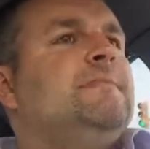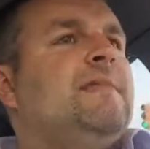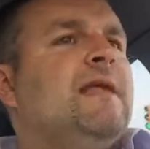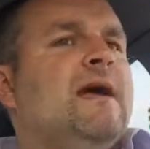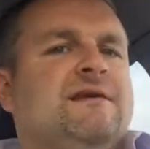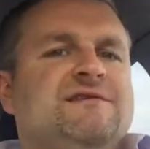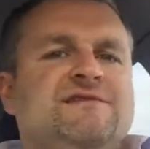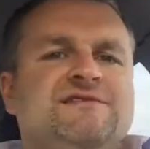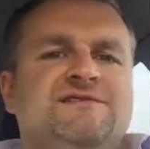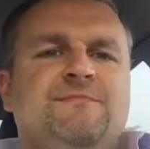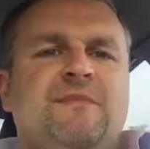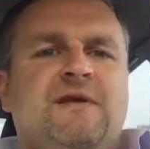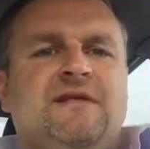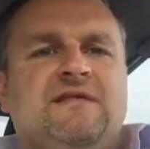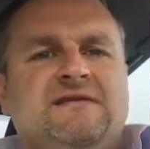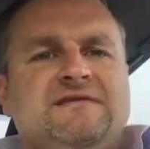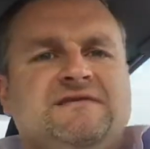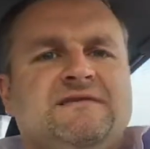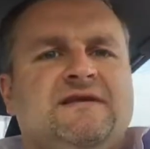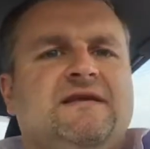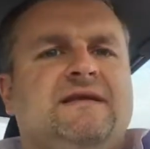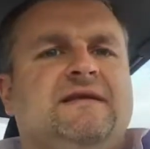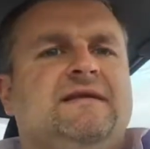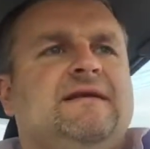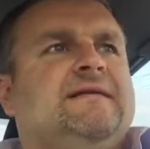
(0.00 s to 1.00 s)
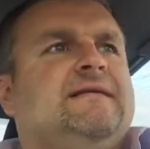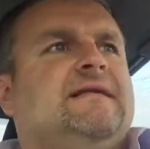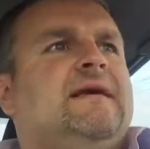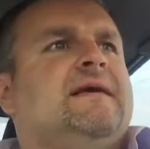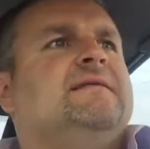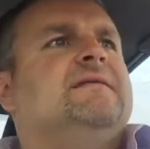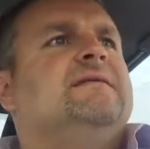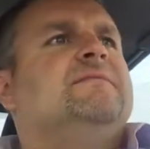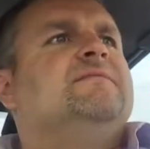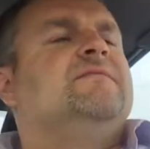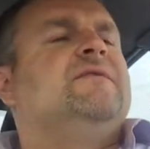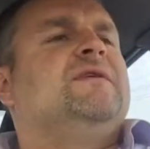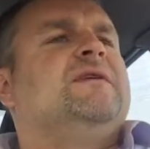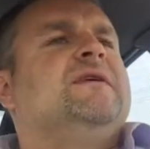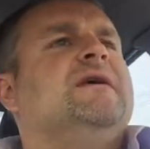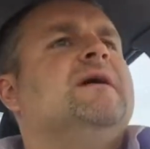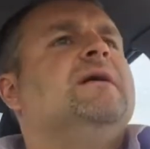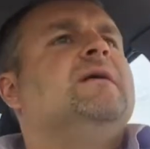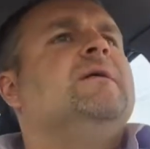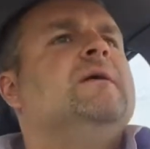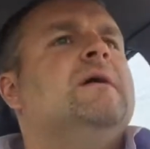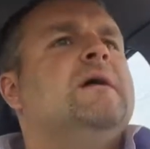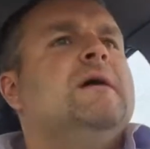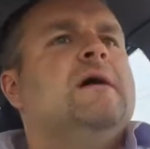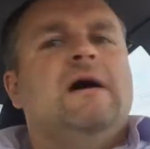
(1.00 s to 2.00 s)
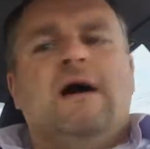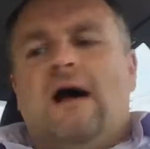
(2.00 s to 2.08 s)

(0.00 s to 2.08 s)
I'll just make this like an addendum video.